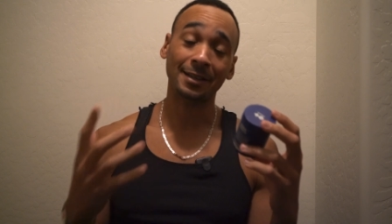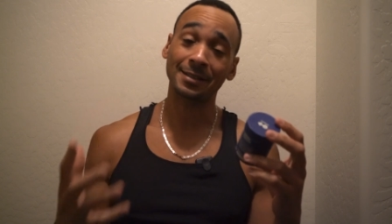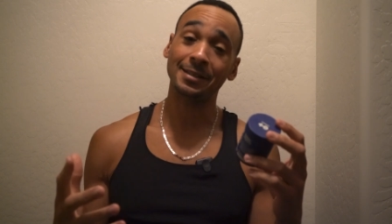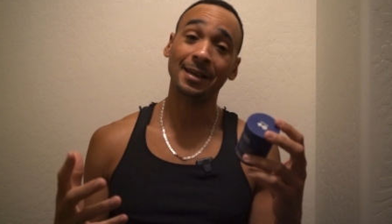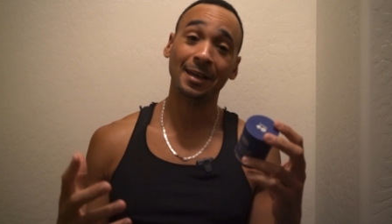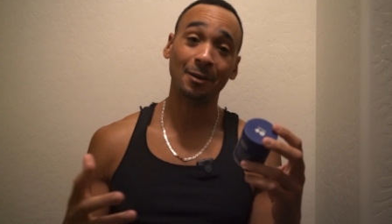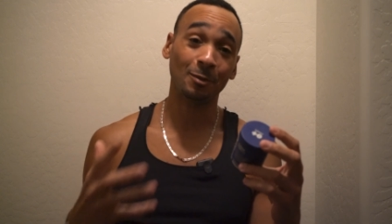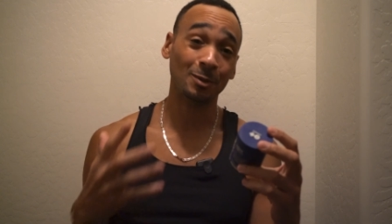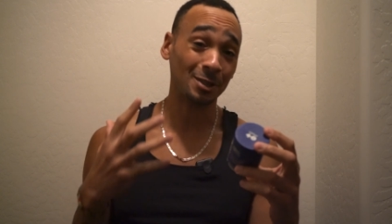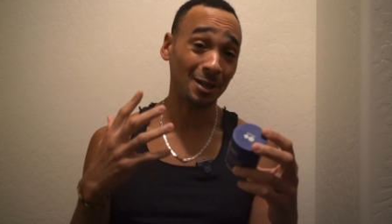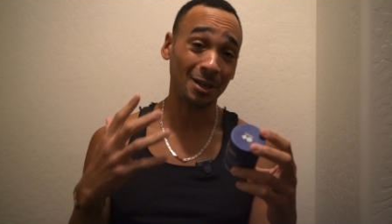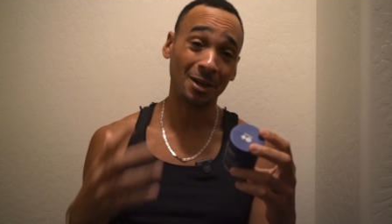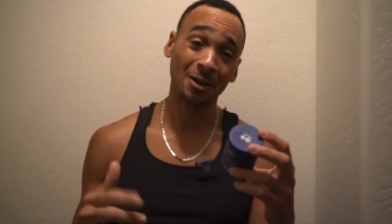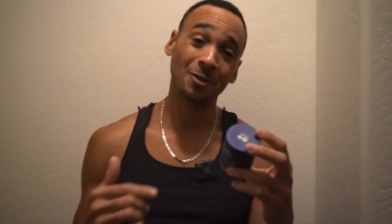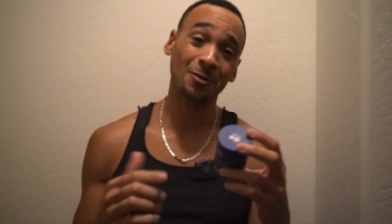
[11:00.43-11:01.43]
Like I said, it was
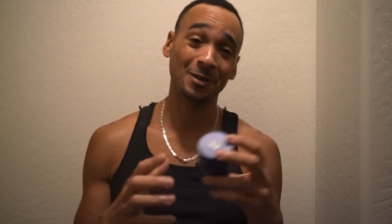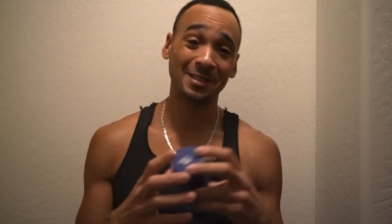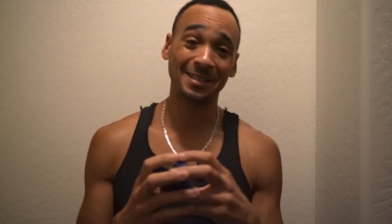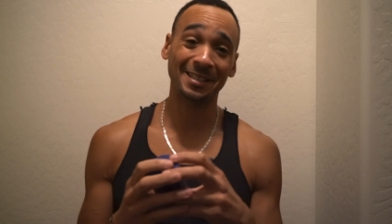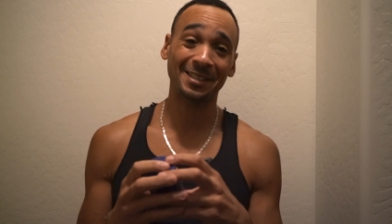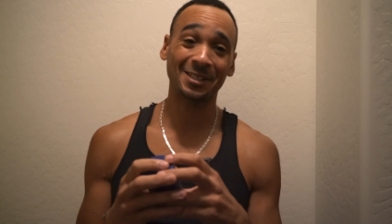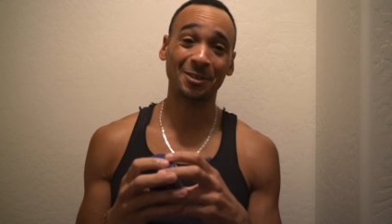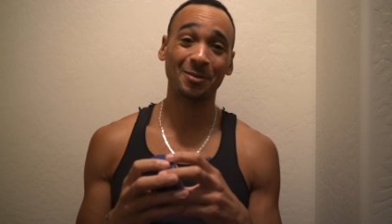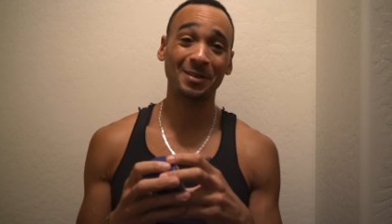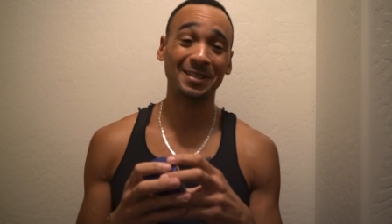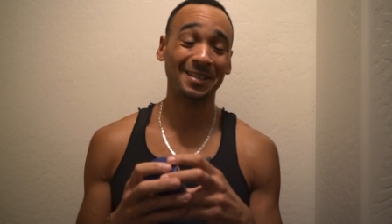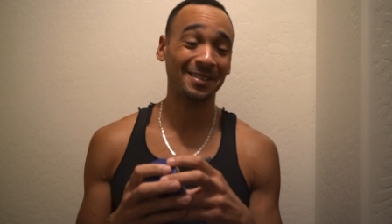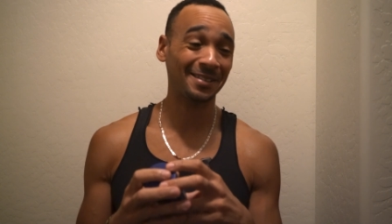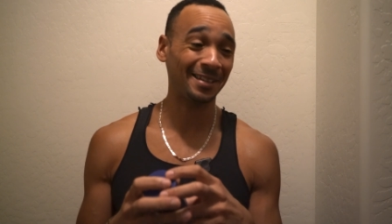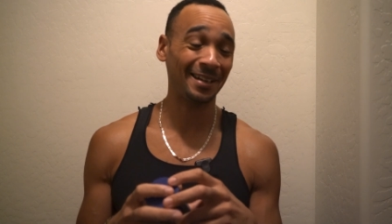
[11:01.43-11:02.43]
106 degrees
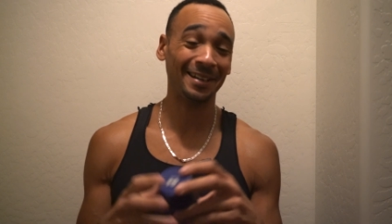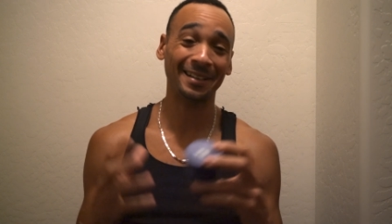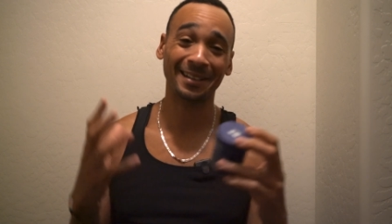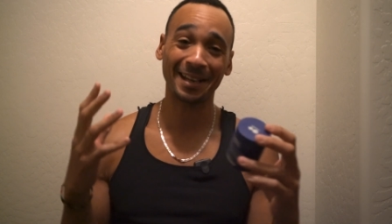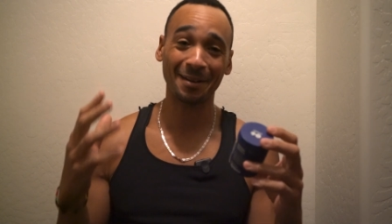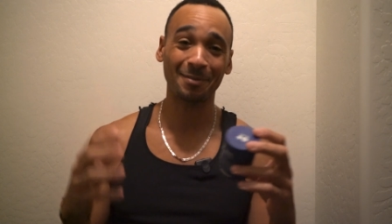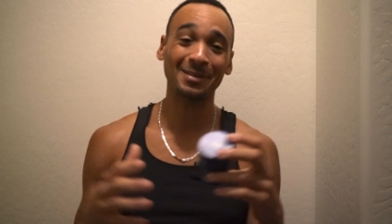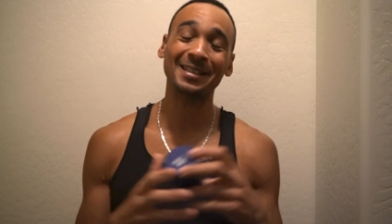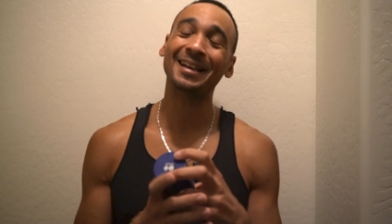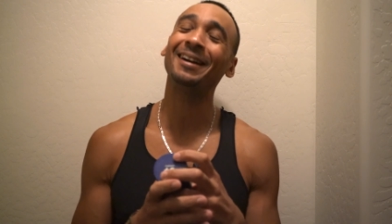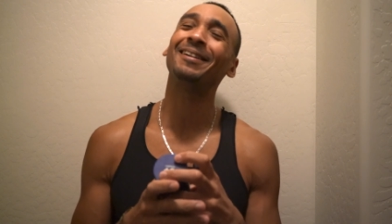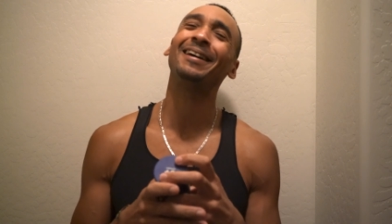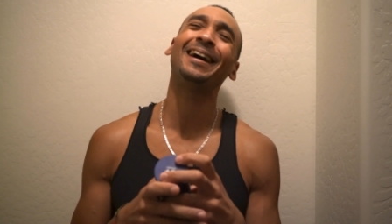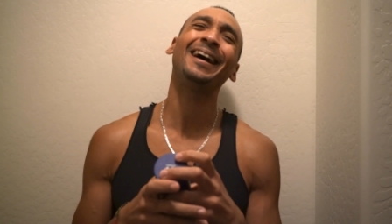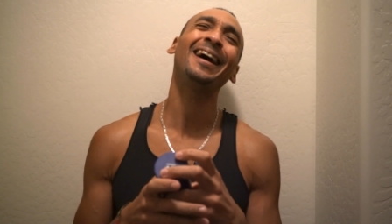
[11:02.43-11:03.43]
outside. The camera was like,
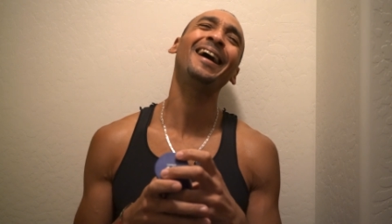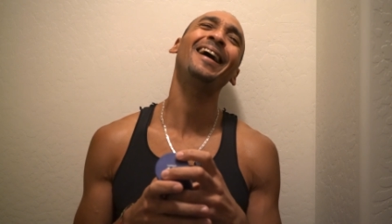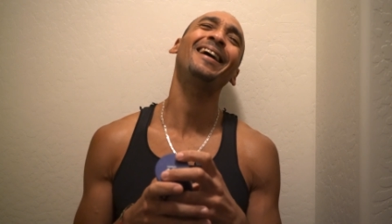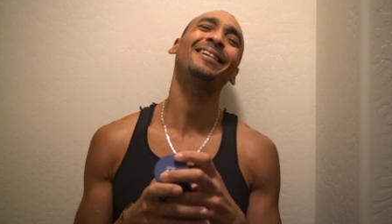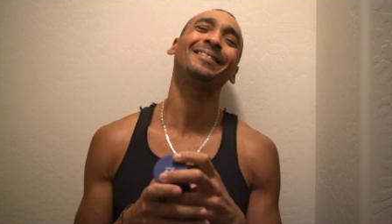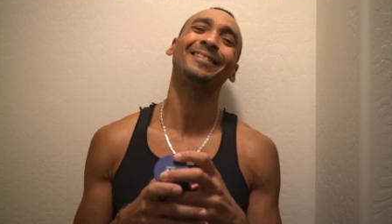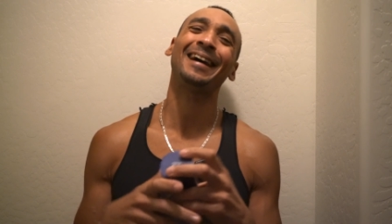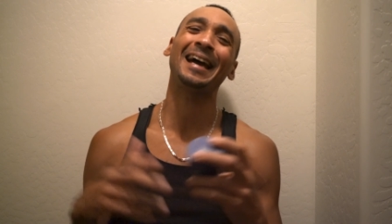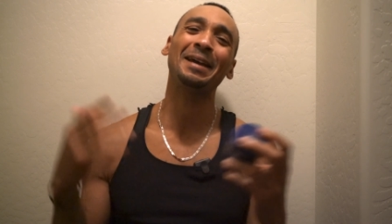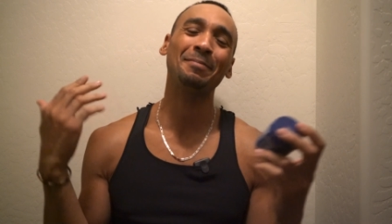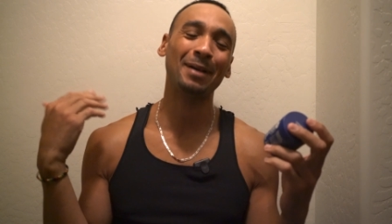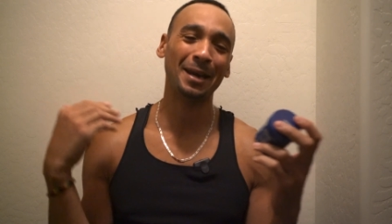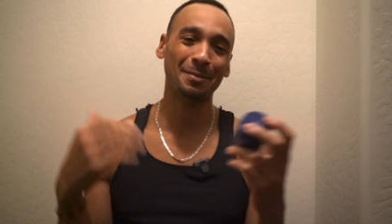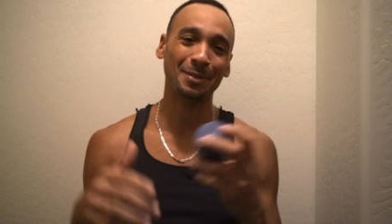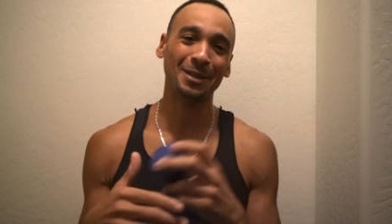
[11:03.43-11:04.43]
oh heck, no, I ain't
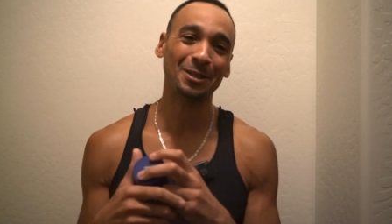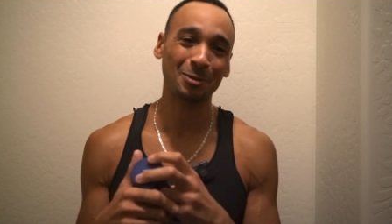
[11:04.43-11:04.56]
better be